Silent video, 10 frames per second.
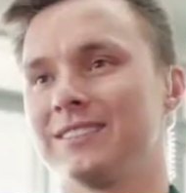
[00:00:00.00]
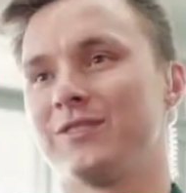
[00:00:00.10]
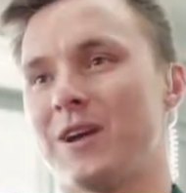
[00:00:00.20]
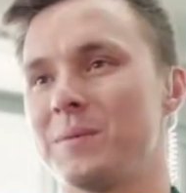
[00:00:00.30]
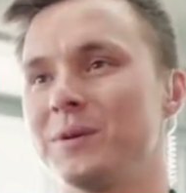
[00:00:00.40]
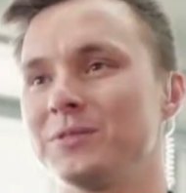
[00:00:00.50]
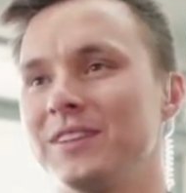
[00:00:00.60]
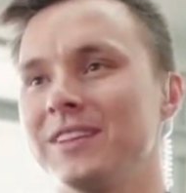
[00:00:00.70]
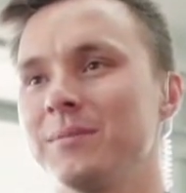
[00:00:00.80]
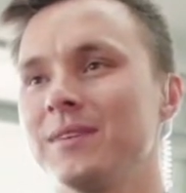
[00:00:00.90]
campus, you
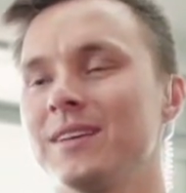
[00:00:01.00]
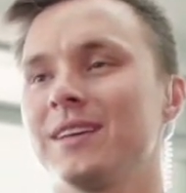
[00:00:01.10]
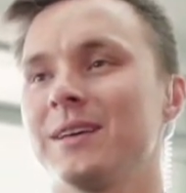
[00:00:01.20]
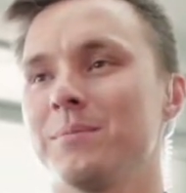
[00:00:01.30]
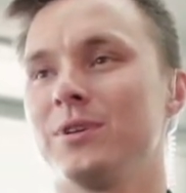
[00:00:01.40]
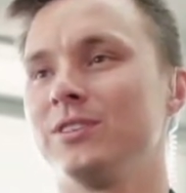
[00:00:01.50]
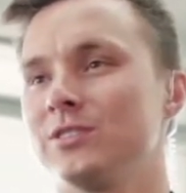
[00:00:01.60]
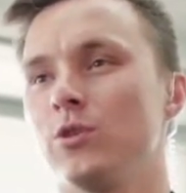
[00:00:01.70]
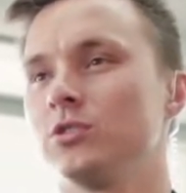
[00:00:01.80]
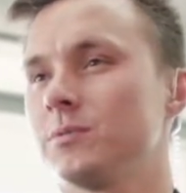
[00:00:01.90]
know, being the eyes and
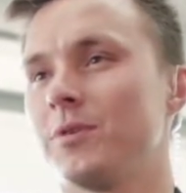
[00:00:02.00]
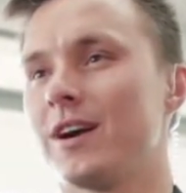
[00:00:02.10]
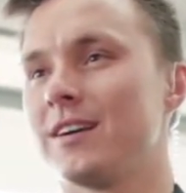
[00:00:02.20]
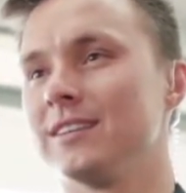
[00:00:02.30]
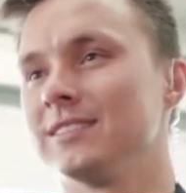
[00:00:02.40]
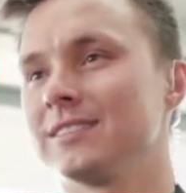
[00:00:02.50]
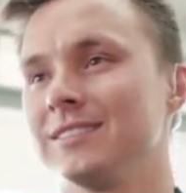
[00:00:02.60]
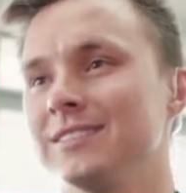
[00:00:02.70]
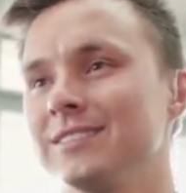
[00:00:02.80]
ears for the agency.